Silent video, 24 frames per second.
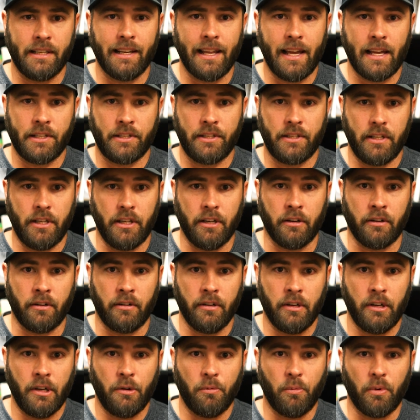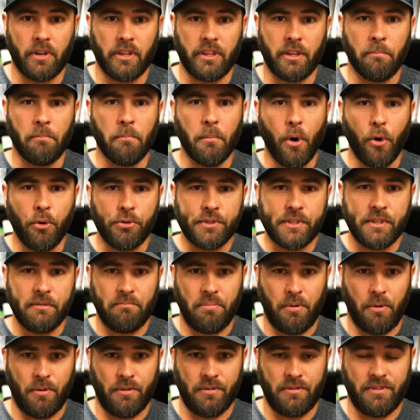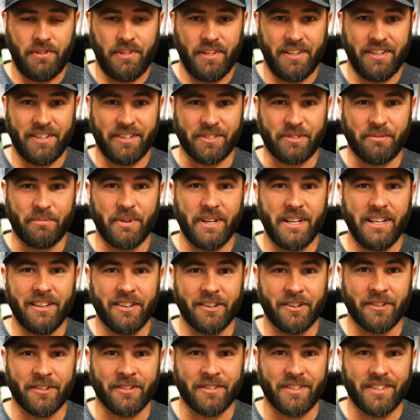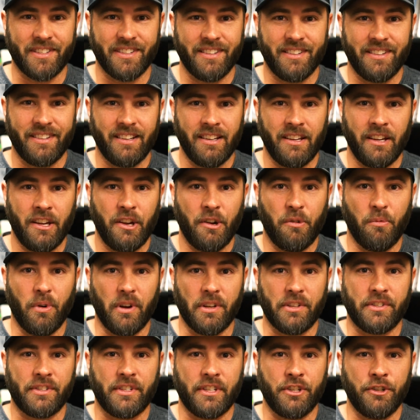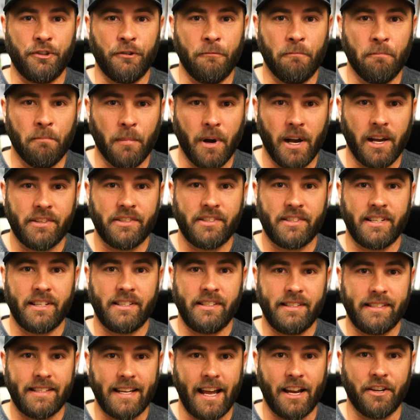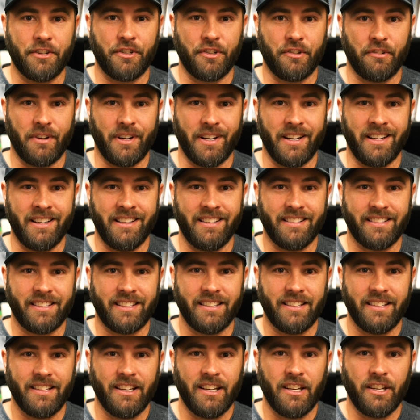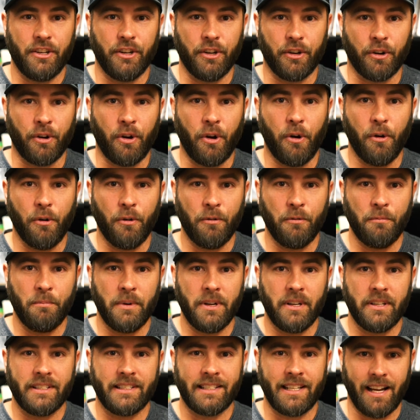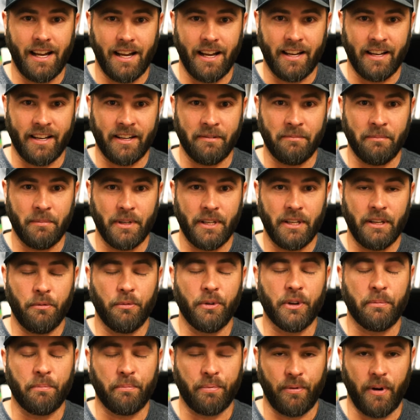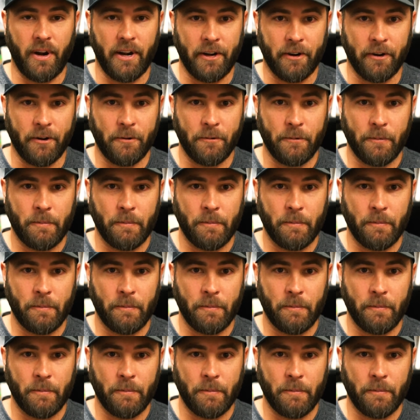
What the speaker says: last year, one of the most important things we learned was you must saturate your home time with prayer.